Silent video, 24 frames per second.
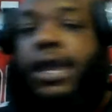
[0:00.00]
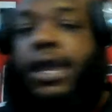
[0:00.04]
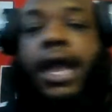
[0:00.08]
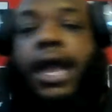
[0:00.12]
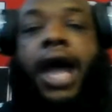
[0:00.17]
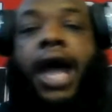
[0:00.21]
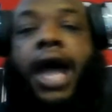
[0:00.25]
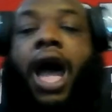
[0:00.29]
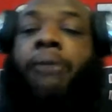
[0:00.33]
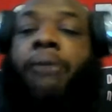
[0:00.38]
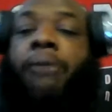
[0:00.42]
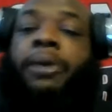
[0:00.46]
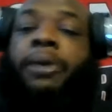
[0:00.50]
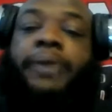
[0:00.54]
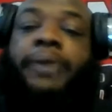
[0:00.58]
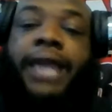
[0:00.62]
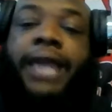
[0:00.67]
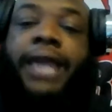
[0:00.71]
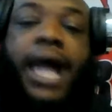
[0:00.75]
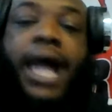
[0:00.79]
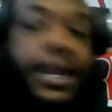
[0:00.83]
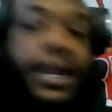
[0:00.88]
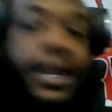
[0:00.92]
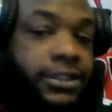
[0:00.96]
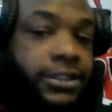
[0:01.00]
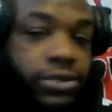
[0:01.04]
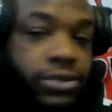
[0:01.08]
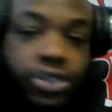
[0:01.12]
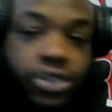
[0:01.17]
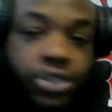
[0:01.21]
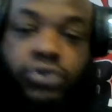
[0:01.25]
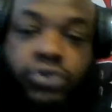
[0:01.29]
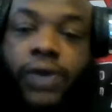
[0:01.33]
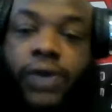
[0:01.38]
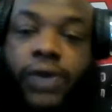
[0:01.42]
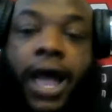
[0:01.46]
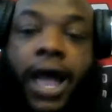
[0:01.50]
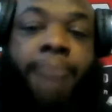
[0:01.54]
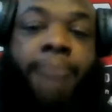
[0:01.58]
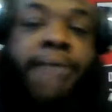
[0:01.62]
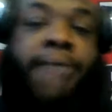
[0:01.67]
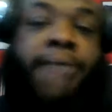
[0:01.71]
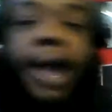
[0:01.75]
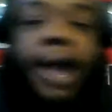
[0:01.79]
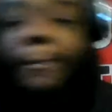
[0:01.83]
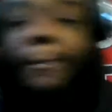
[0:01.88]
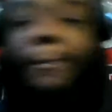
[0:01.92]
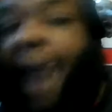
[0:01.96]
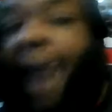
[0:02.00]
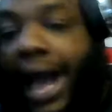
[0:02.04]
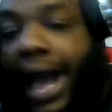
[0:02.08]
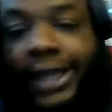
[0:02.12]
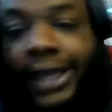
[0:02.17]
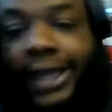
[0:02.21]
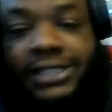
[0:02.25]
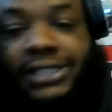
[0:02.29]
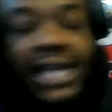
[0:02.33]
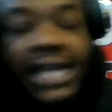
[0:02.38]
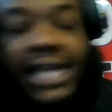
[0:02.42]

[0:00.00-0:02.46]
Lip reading: I'm going to be honest with you. I'm not biased.